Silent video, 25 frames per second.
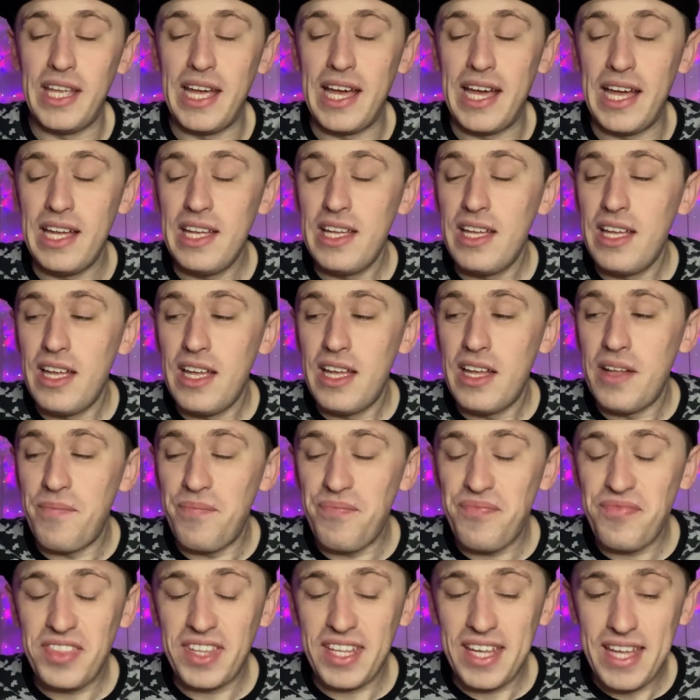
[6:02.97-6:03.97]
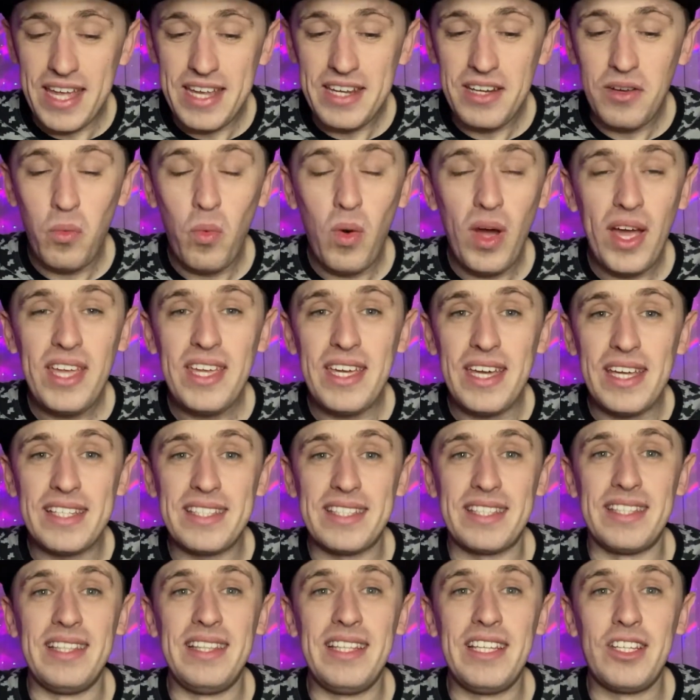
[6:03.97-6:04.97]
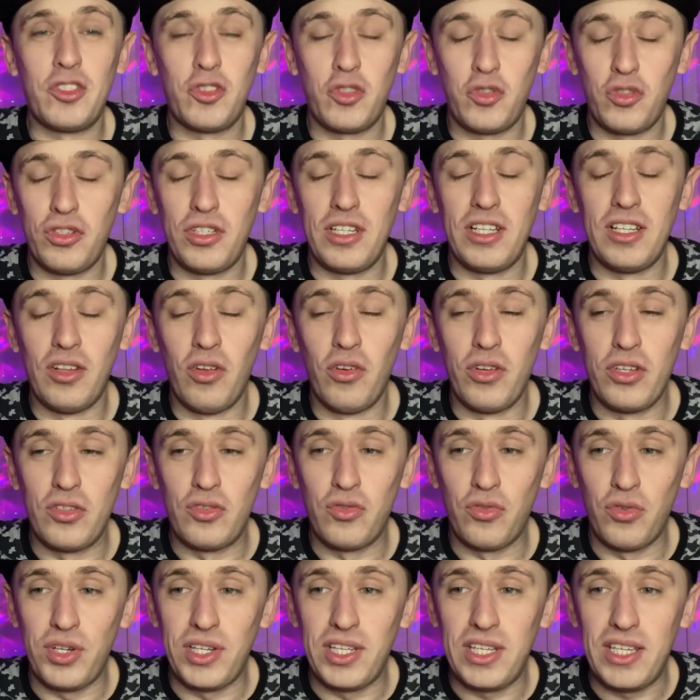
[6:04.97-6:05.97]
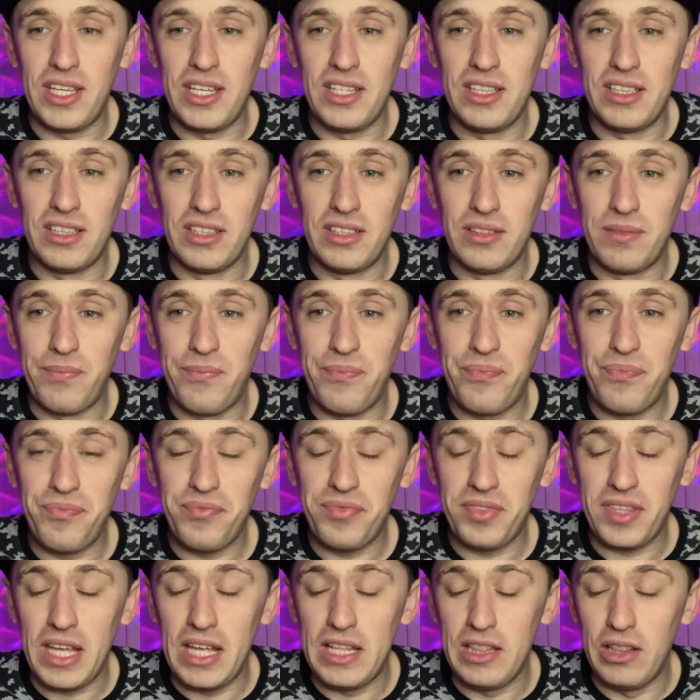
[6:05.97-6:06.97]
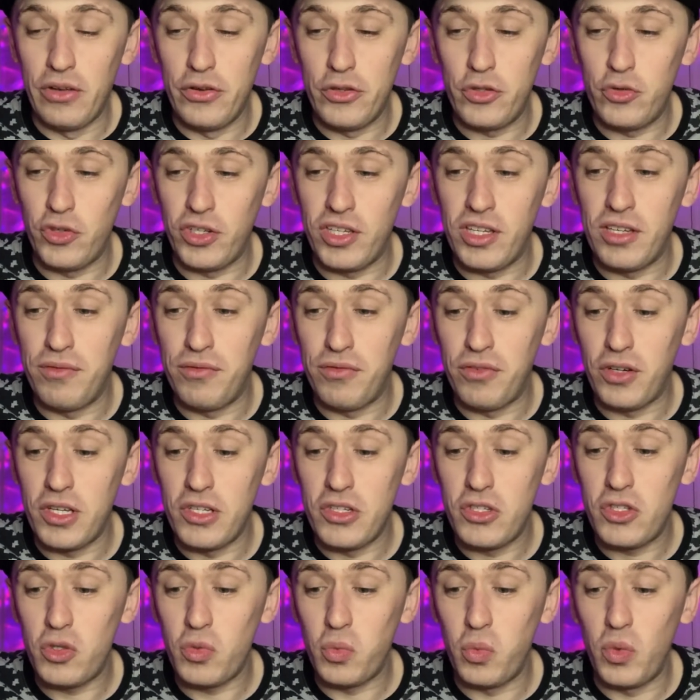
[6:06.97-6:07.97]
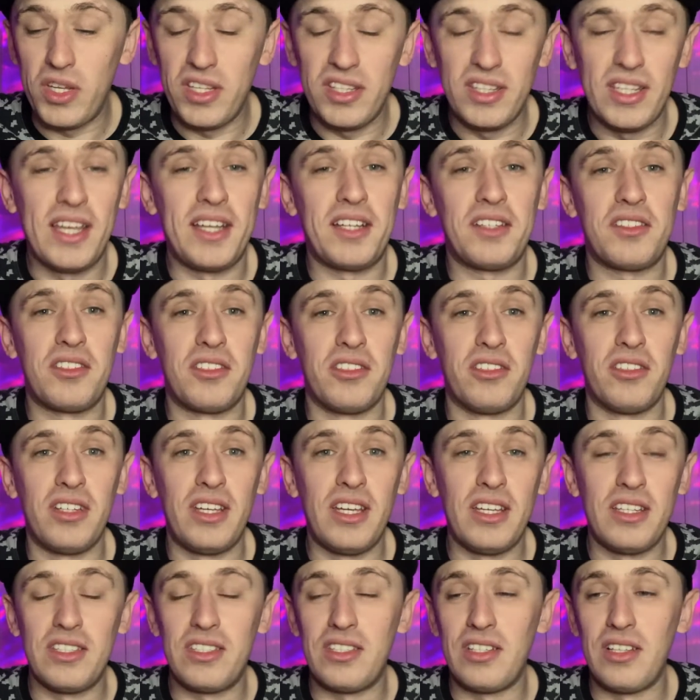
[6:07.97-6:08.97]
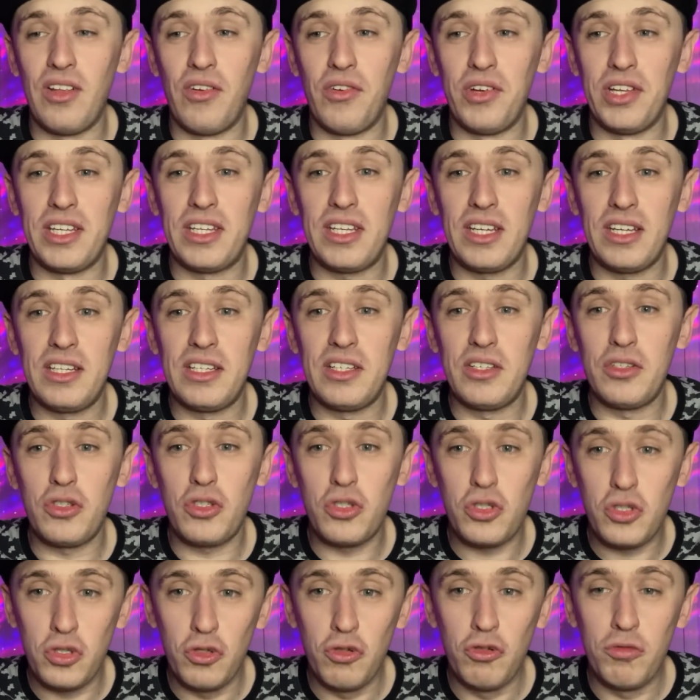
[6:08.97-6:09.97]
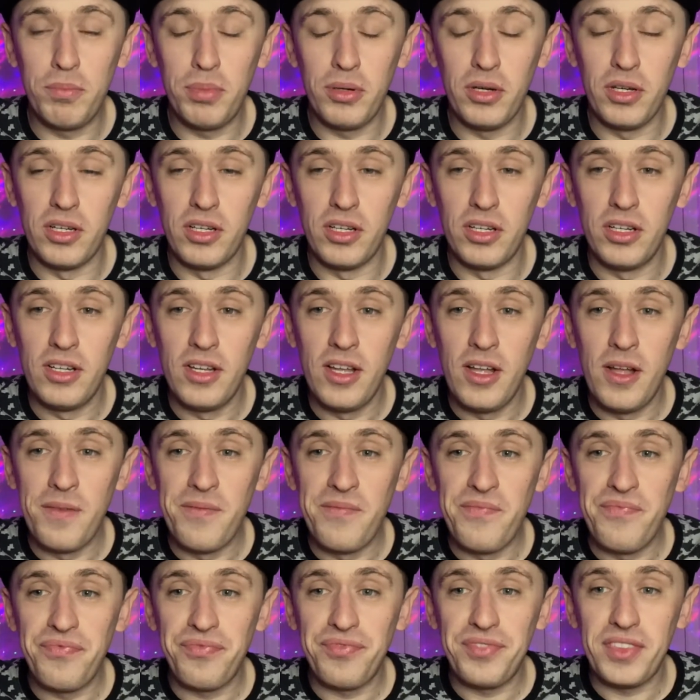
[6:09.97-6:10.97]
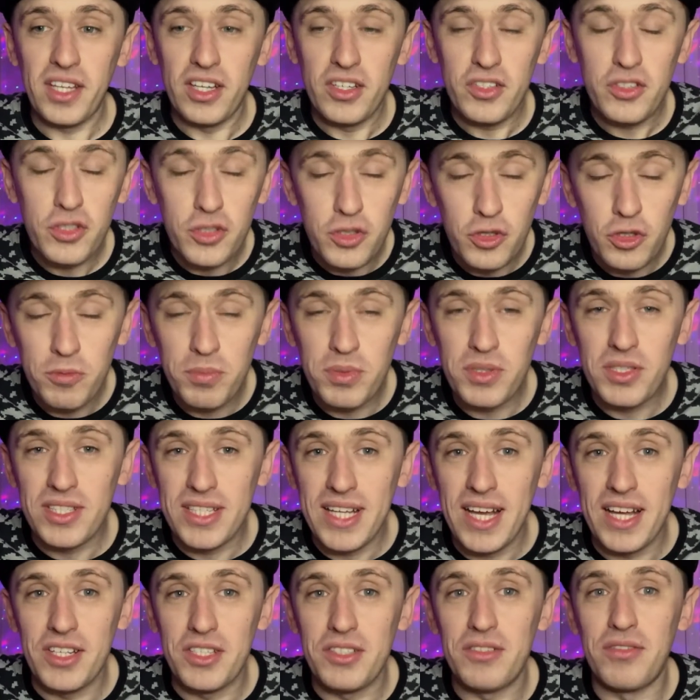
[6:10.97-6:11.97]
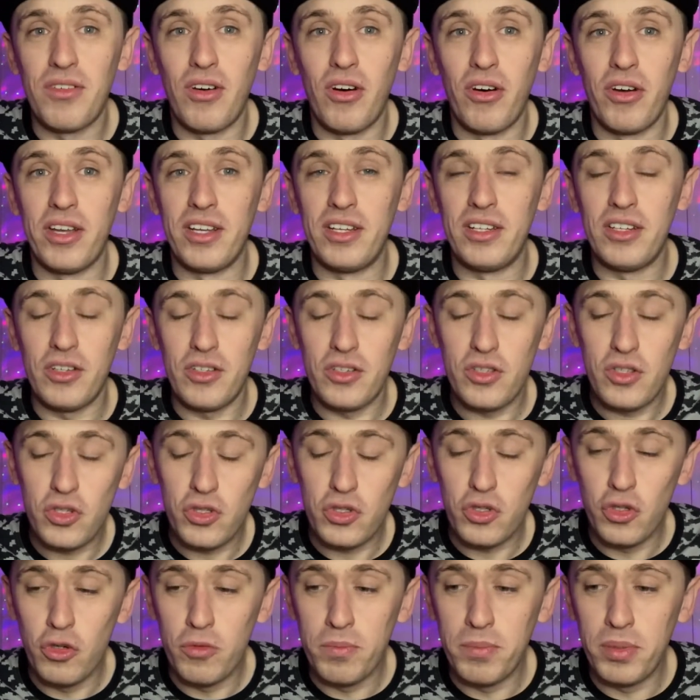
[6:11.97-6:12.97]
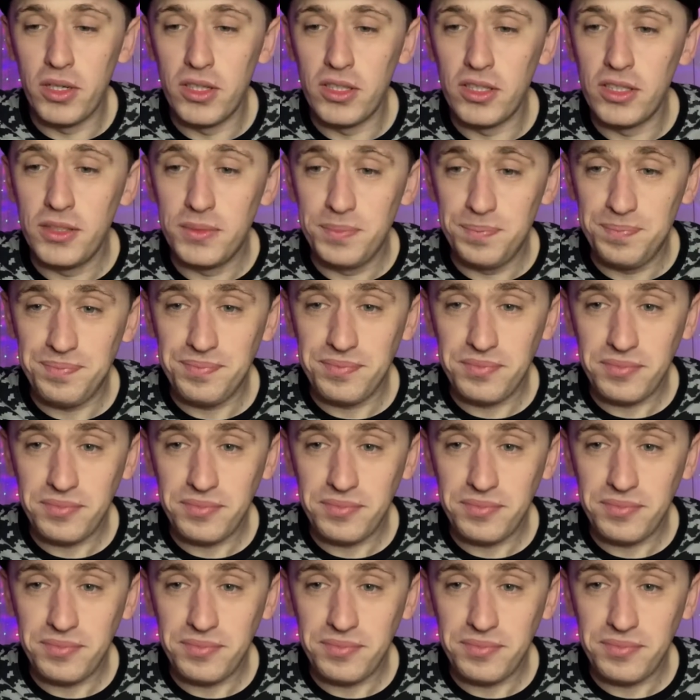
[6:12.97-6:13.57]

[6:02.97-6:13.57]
in there. In a way, it's literally like drinking, like drinking freaking sweet nectar. It's like super, super satisfying, super,